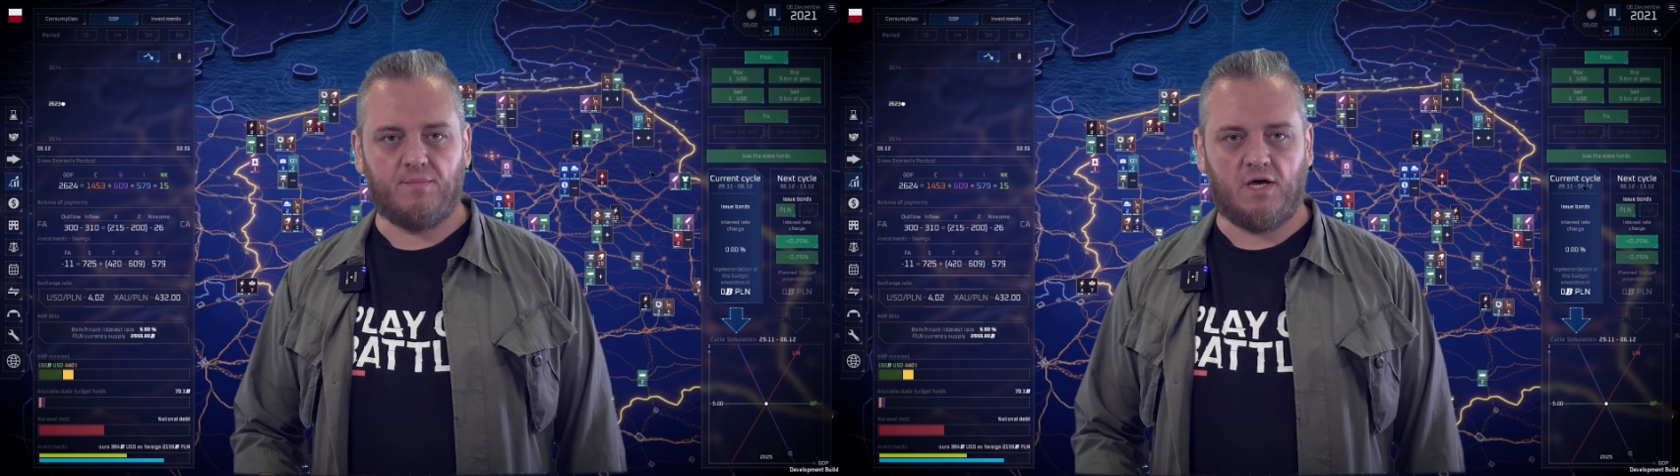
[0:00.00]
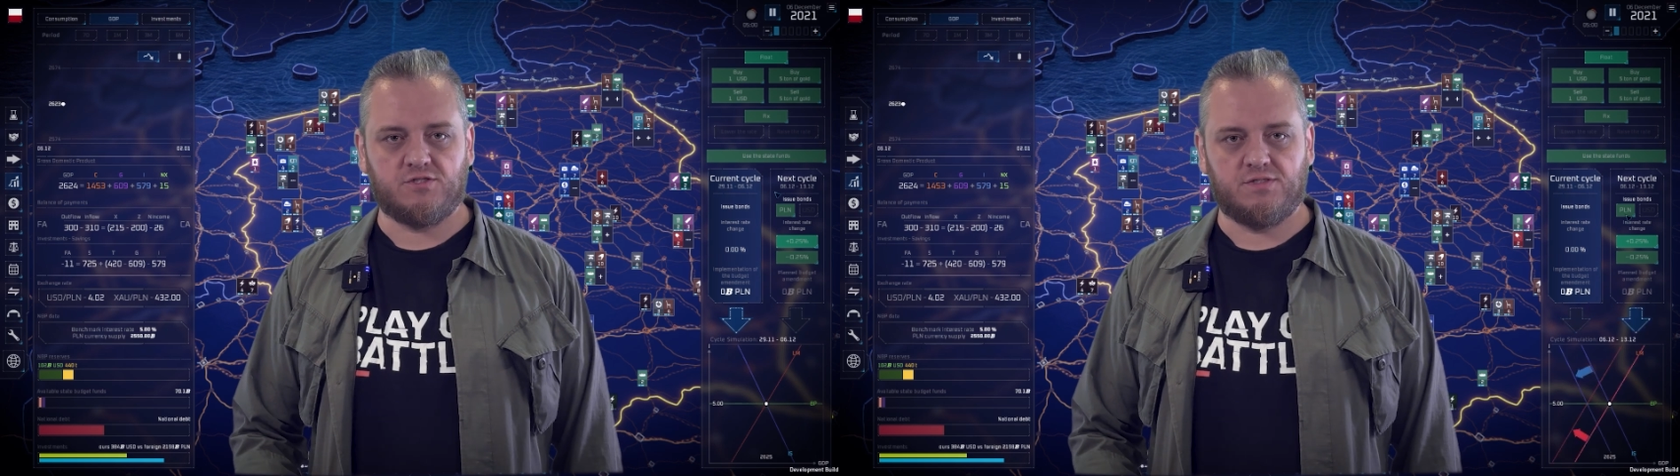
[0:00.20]

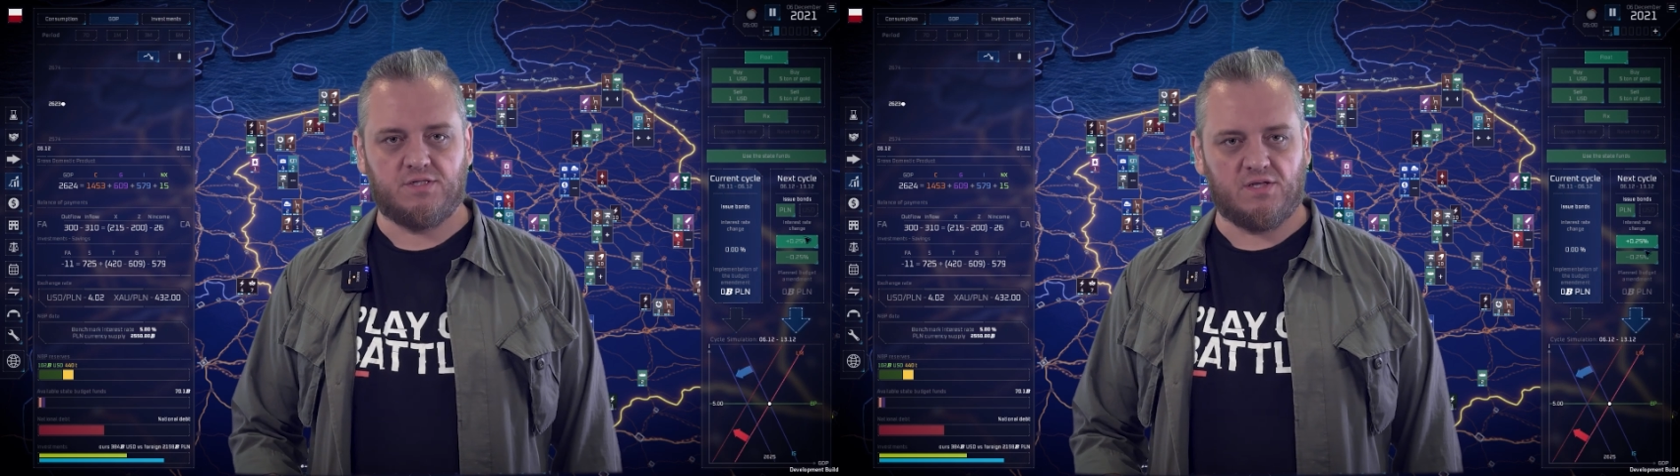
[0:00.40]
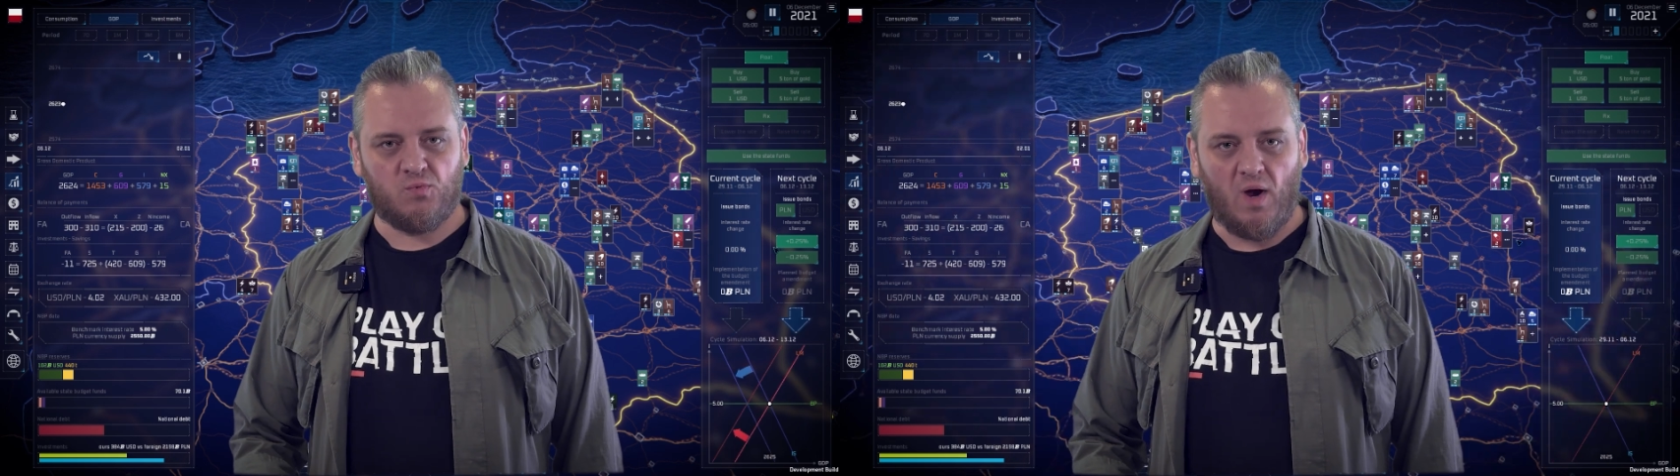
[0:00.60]
imagine
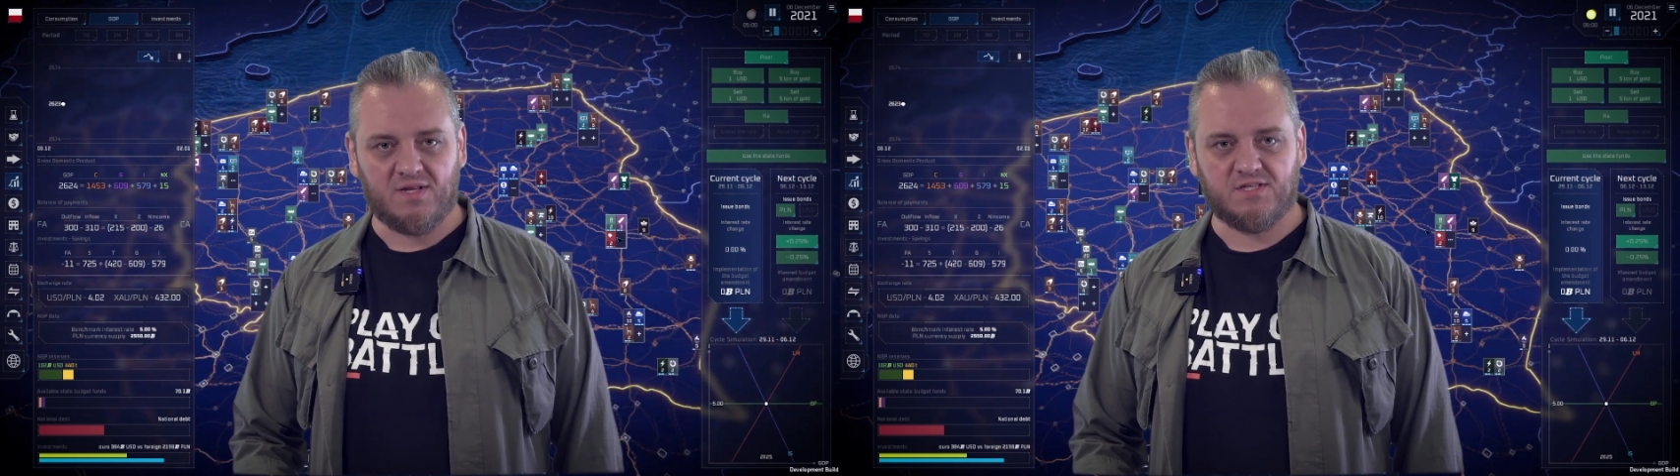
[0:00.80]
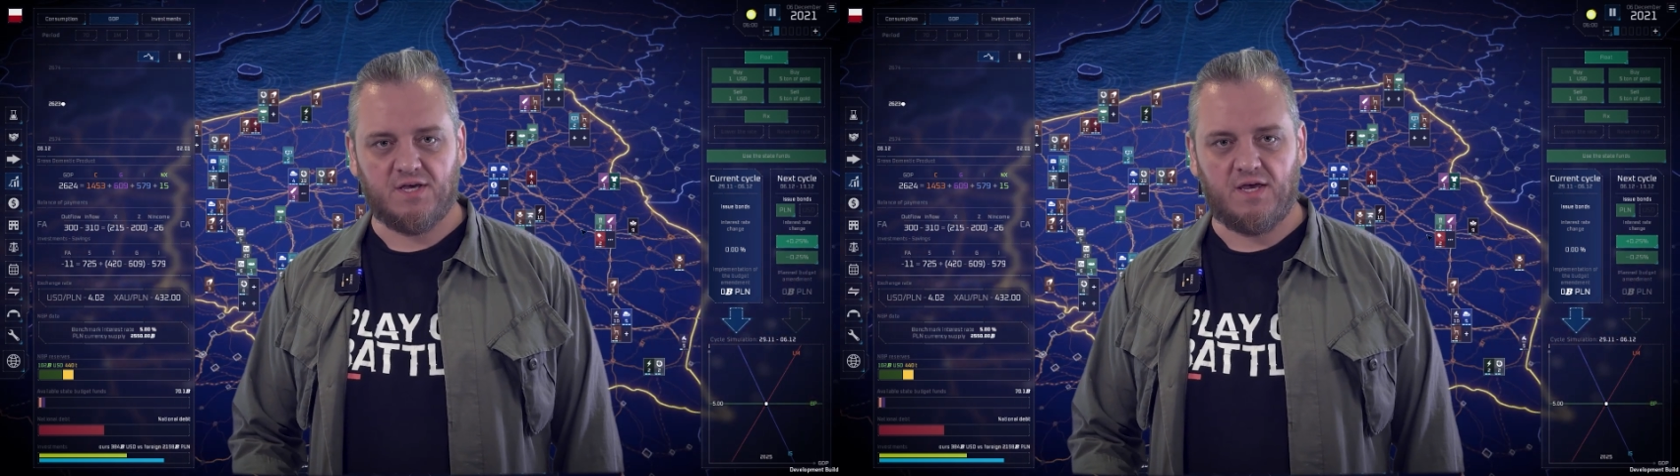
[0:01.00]
that
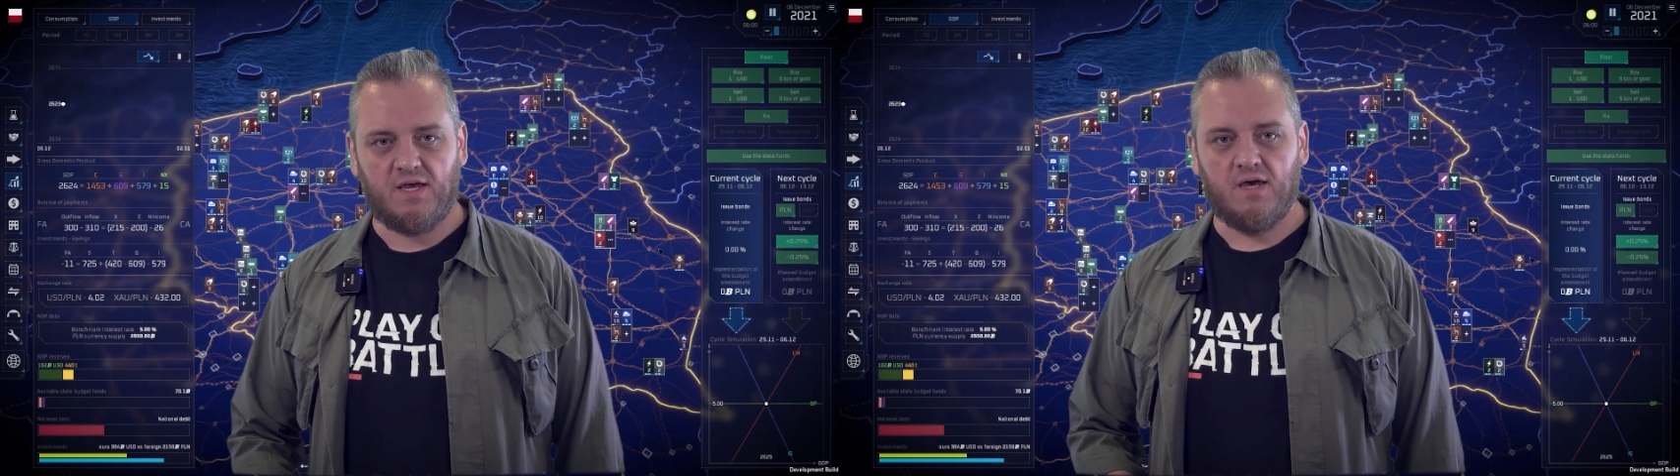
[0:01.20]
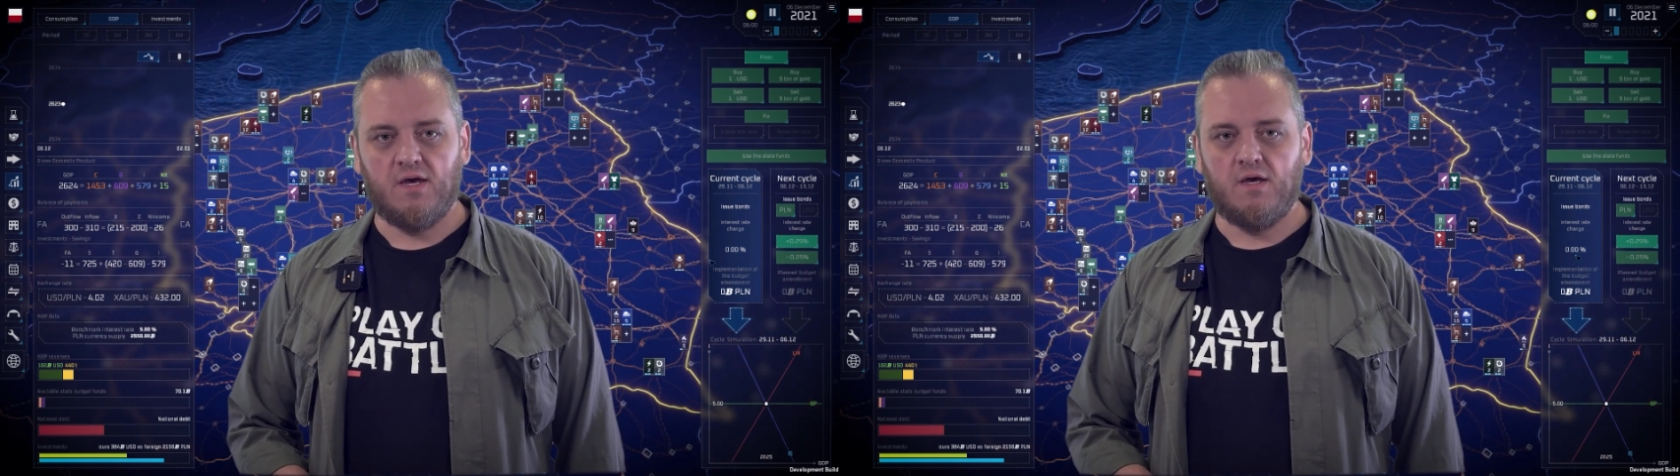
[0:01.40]
one day